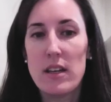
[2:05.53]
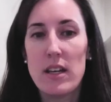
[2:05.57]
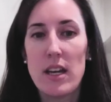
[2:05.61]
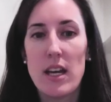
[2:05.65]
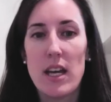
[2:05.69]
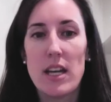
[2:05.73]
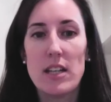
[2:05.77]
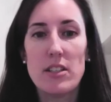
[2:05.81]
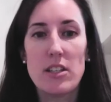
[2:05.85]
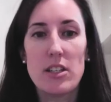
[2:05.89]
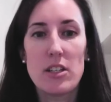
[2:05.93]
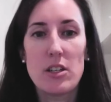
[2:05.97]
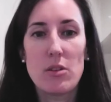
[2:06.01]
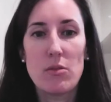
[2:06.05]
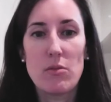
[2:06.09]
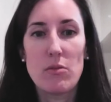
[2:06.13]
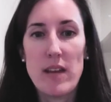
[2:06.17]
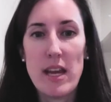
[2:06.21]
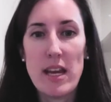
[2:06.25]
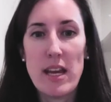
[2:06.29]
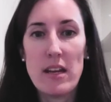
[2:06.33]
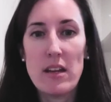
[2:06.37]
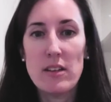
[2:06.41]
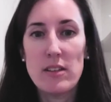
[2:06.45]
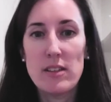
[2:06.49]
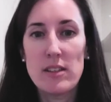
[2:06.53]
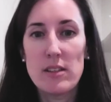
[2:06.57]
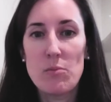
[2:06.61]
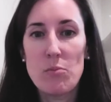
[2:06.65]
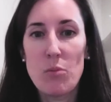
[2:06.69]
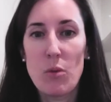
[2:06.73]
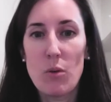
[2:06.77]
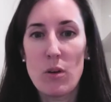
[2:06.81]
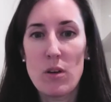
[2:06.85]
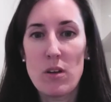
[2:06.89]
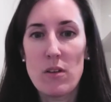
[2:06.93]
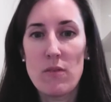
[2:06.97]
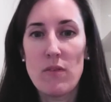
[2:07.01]
and to create a
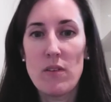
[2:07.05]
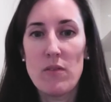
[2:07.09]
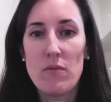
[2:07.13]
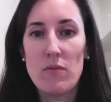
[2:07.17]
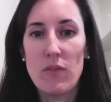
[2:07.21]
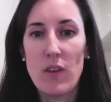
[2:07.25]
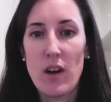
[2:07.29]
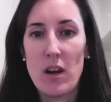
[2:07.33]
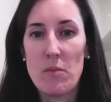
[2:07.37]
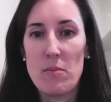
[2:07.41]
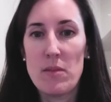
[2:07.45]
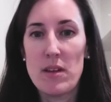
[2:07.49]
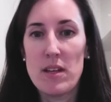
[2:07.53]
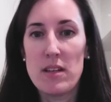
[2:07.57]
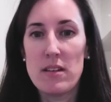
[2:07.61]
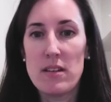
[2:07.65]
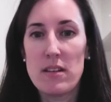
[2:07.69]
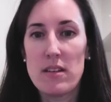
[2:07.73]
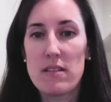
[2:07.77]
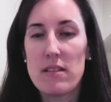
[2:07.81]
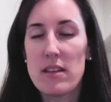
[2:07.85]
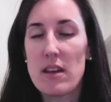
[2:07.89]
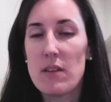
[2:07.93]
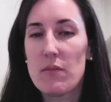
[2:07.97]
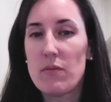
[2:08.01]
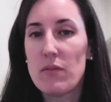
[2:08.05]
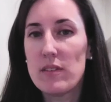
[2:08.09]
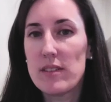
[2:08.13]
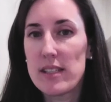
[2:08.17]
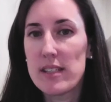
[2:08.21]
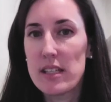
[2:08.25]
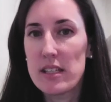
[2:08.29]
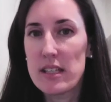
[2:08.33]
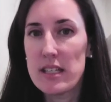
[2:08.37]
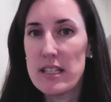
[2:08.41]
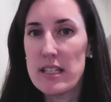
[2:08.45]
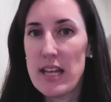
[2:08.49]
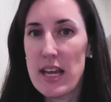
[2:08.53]
supportive environment that
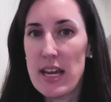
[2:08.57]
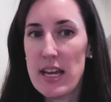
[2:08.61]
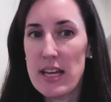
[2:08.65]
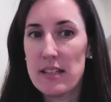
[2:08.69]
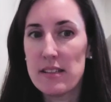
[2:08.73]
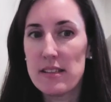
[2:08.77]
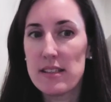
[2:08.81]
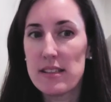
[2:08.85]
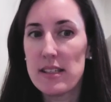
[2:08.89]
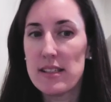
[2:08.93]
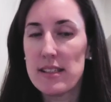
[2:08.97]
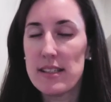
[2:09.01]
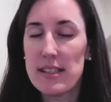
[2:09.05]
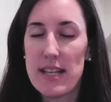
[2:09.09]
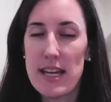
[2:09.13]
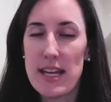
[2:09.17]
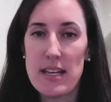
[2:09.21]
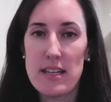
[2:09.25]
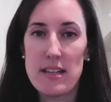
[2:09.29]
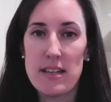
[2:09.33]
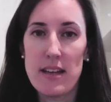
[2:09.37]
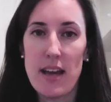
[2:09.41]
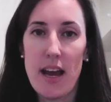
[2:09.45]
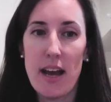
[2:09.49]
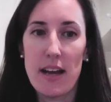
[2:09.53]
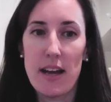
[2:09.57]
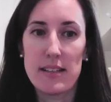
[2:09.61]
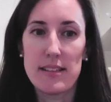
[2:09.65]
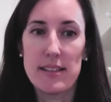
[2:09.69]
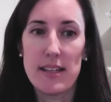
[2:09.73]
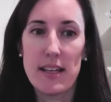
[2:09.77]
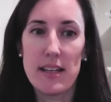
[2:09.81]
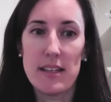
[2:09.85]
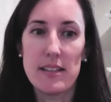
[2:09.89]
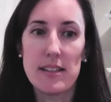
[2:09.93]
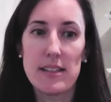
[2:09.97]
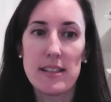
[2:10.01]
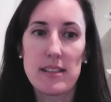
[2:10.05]
facilitates sustained
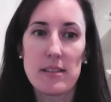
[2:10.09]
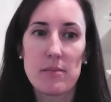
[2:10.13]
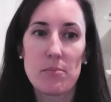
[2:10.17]
access.